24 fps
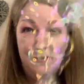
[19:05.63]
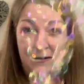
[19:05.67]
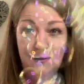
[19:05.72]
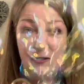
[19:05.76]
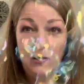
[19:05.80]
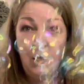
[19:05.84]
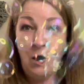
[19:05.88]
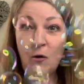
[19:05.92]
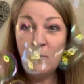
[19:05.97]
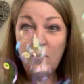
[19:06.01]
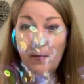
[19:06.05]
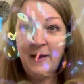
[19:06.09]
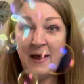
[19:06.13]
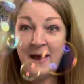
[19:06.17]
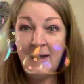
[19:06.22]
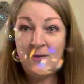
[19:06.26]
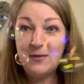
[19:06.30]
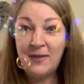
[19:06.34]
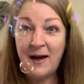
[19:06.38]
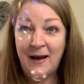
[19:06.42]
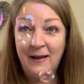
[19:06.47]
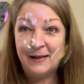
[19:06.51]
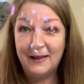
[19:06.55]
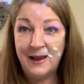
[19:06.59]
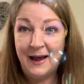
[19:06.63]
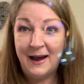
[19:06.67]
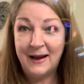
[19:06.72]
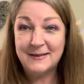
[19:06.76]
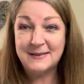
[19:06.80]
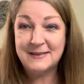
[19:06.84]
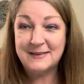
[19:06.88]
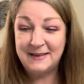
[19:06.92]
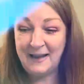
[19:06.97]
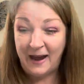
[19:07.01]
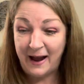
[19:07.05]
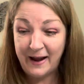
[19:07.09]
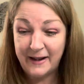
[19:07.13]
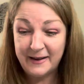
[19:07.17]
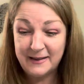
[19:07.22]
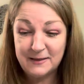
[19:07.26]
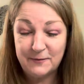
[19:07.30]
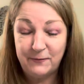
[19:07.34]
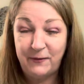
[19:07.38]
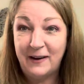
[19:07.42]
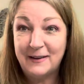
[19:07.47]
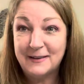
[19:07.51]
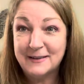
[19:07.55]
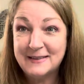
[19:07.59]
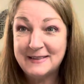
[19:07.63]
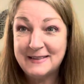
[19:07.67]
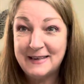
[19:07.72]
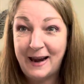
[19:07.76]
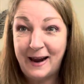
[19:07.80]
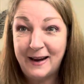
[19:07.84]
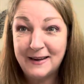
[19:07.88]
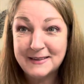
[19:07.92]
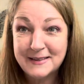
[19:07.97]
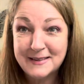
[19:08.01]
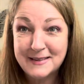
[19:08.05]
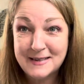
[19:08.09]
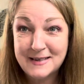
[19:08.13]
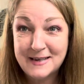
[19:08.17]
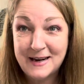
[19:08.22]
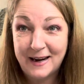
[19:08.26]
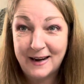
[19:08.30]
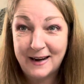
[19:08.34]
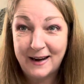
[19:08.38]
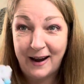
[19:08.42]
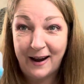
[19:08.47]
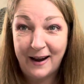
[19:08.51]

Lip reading: Long may that last. That is fantastic.